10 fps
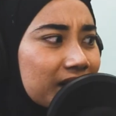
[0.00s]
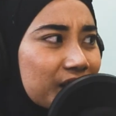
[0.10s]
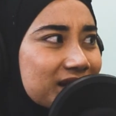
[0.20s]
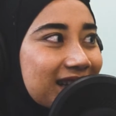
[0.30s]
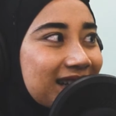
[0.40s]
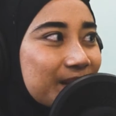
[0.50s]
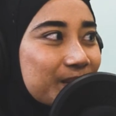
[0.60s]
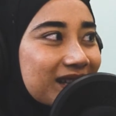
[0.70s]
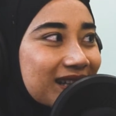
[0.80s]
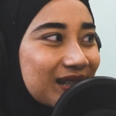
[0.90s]
like you're saying that, but
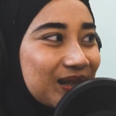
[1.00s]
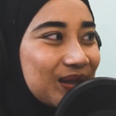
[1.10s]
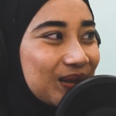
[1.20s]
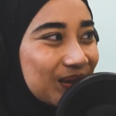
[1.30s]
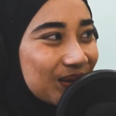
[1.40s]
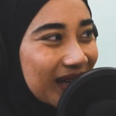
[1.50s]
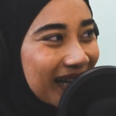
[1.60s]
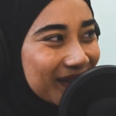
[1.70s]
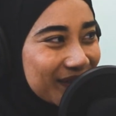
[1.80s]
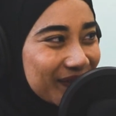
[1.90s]
then you are
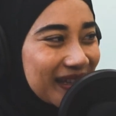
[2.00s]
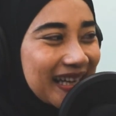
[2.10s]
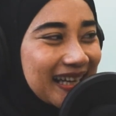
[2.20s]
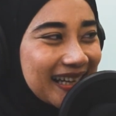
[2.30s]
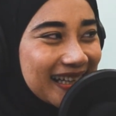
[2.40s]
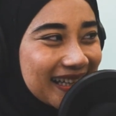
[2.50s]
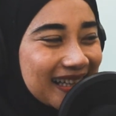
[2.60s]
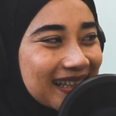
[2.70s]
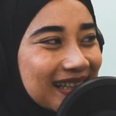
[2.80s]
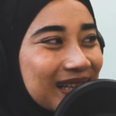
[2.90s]
feeling it.
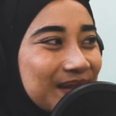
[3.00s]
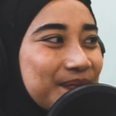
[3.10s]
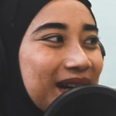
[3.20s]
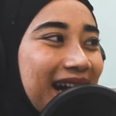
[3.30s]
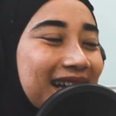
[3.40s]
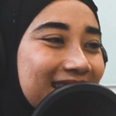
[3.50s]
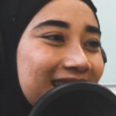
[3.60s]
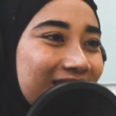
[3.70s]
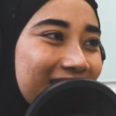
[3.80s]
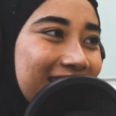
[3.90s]
But I
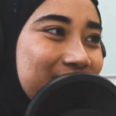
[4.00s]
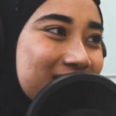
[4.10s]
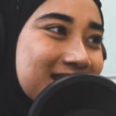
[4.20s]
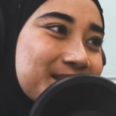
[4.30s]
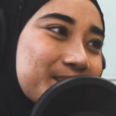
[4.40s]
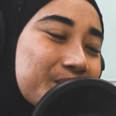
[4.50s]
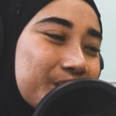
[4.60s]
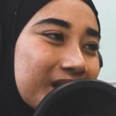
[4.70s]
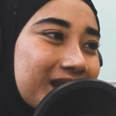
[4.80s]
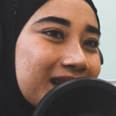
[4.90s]
think I just
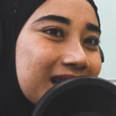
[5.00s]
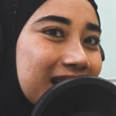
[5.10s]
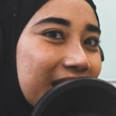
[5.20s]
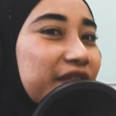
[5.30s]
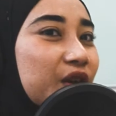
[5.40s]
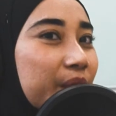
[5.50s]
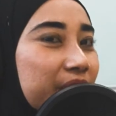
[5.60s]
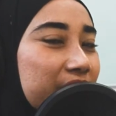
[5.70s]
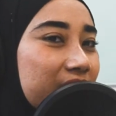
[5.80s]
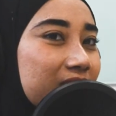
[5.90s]
like if you're going to
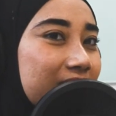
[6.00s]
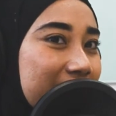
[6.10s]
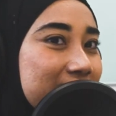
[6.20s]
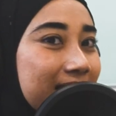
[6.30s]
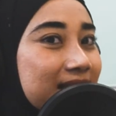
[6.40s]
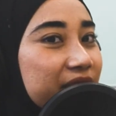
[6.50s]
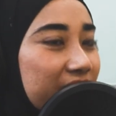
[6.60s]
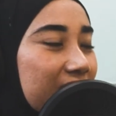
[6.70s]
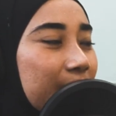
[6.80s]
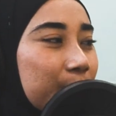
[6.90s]
that's a
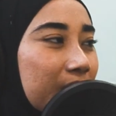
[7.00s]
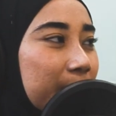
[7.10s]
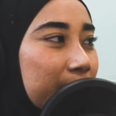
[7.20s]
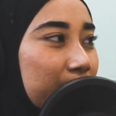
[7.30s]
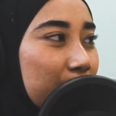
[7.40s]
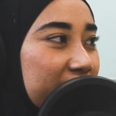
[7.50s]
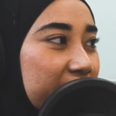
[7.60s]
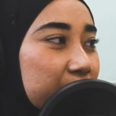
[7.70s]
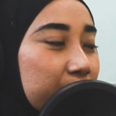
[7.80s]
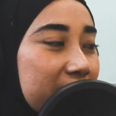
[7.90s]
feeling I'm looking forward
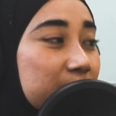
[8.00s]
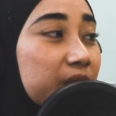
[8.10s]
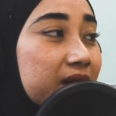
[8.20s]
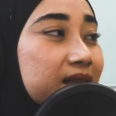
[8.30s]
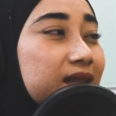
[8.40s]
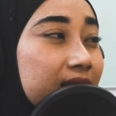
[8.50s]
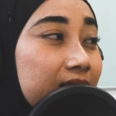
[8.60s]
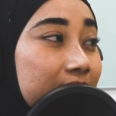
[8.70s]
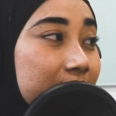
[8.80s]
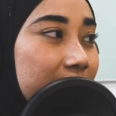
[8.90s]
to experiencing again
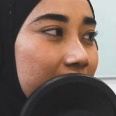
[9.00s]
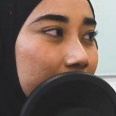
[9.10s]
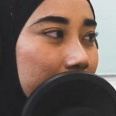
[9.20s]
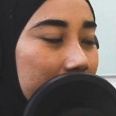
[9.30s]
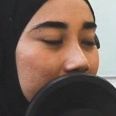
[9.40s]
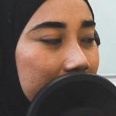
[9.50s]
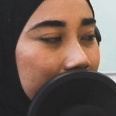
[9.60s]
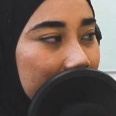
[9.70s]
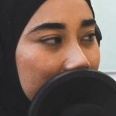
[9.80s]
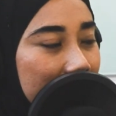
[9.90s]
this Tarawih when
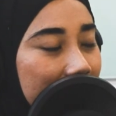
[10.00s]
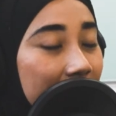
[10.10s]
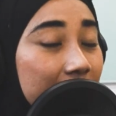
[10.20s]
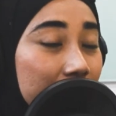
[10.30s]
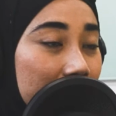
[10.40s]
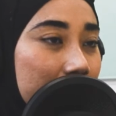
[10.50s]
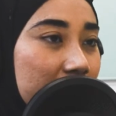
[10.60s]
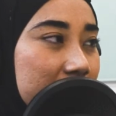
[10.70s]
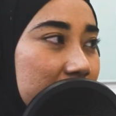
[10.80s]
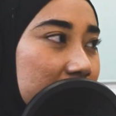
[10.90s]
I get to the
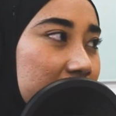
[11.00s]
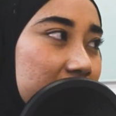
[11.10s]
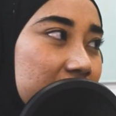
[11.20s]
mosque, inshallah.